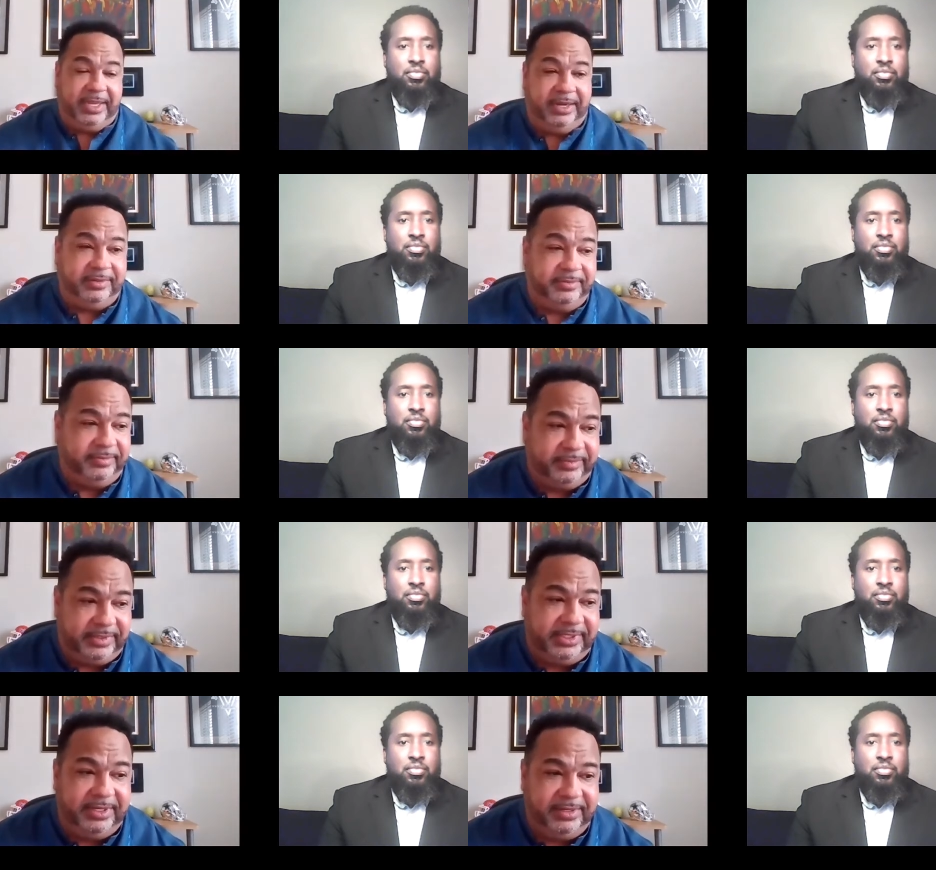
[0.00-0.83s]
Speaker 1: you know,
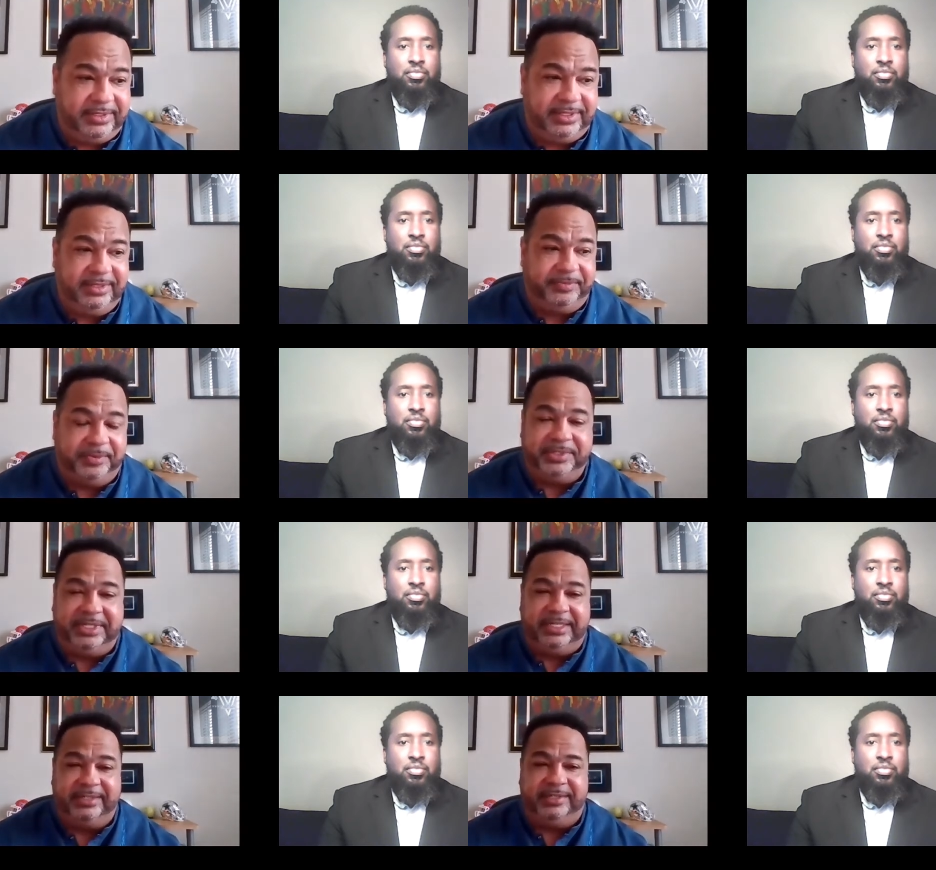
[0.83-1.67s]
she she's
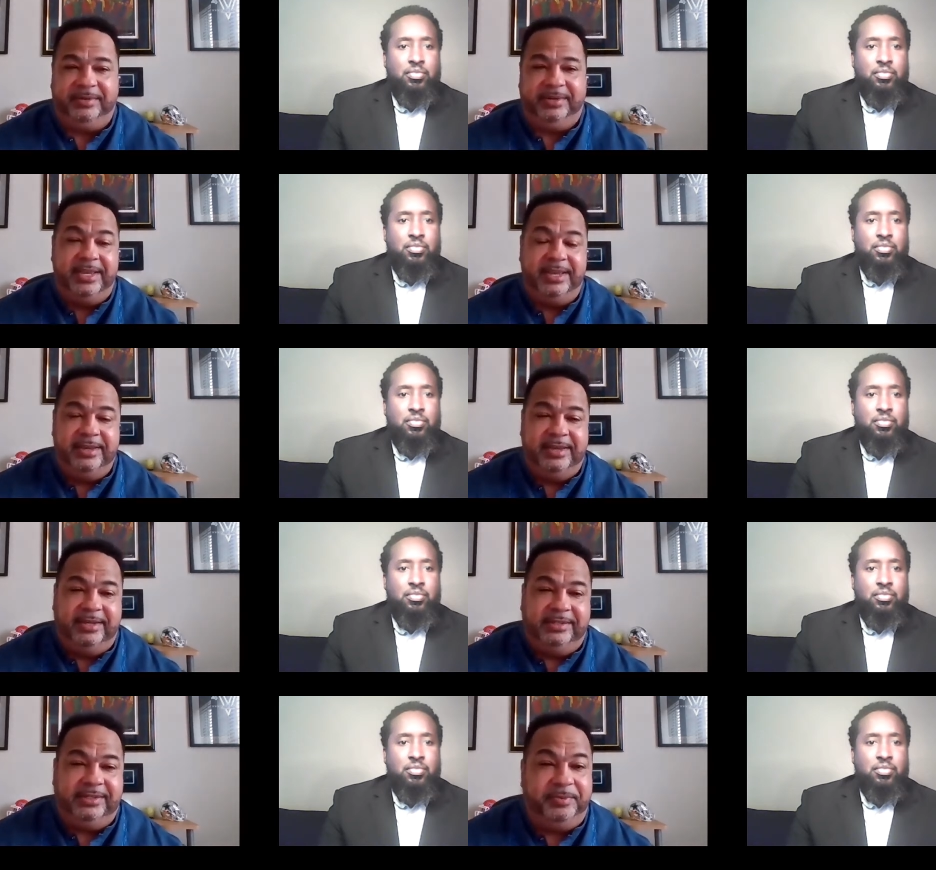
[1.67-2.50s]
fortunate. She
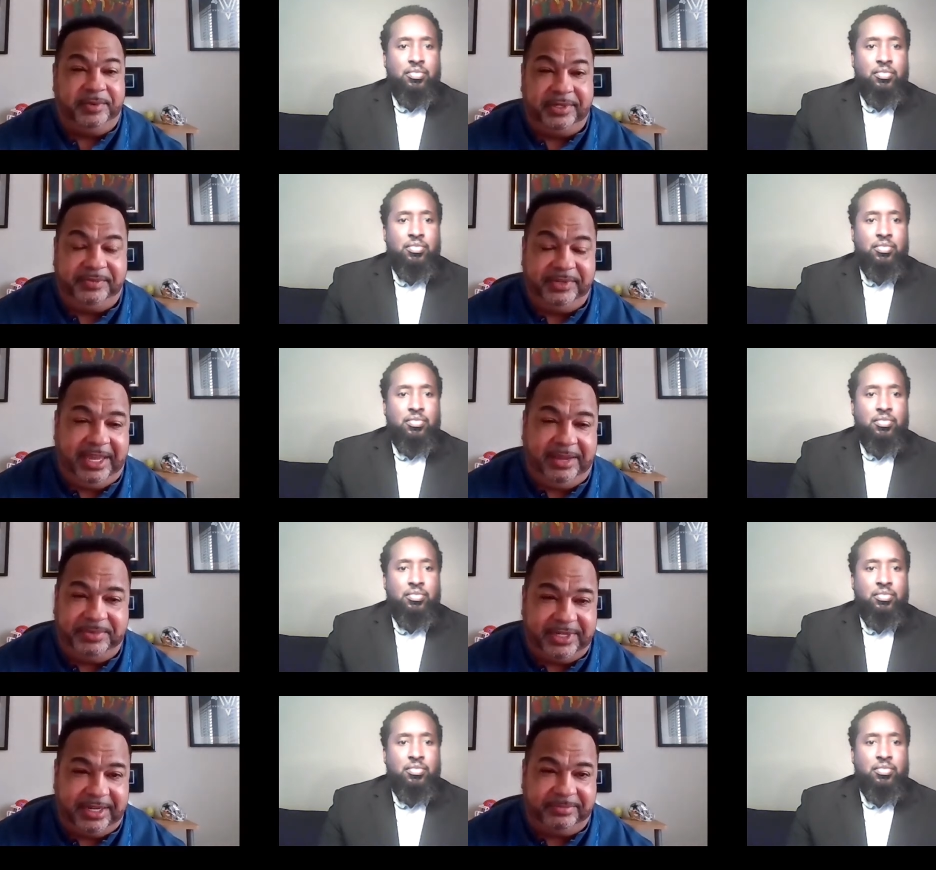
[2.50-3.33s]
she works for
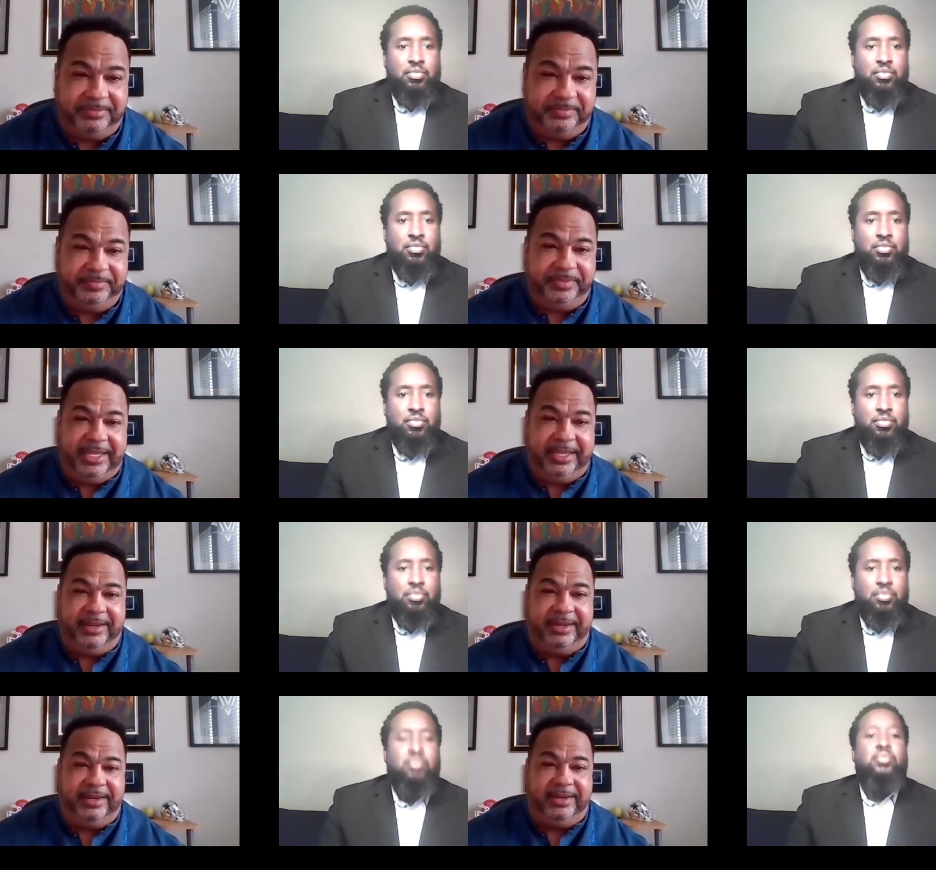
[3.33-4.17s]
GameStop,
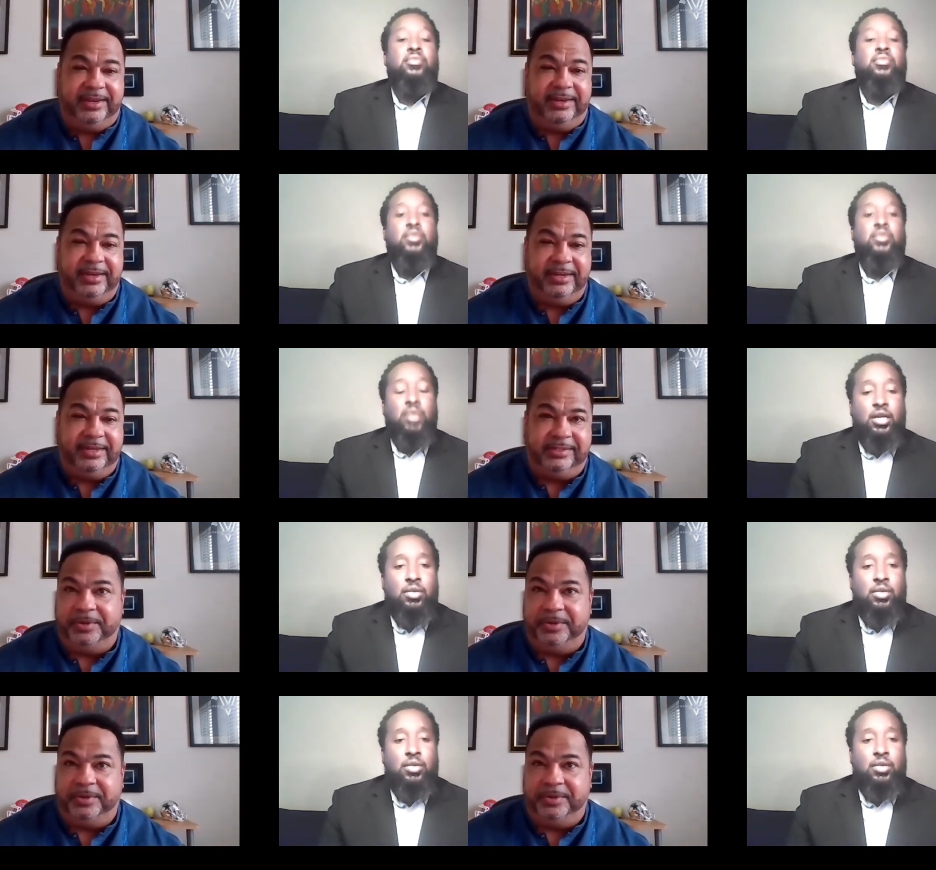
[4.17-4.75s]
and wow.